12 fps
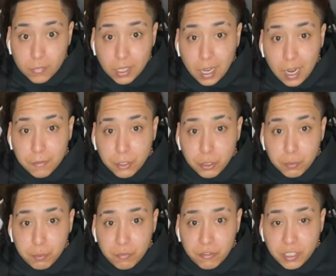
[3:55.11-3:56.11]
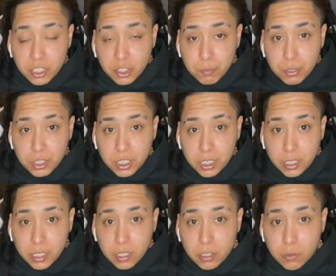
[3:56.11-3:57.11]
After you finish pushing it
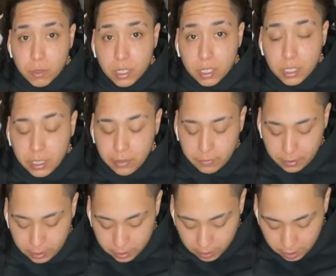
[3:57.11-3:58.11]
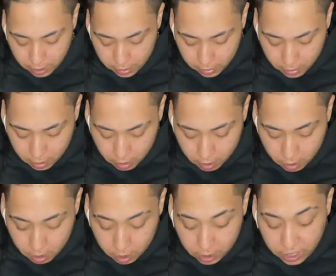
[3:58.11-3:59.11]
in, you want to leave it
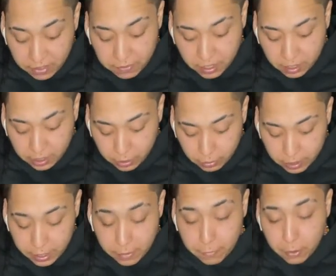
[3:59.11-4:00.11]
in. Leave the needle in for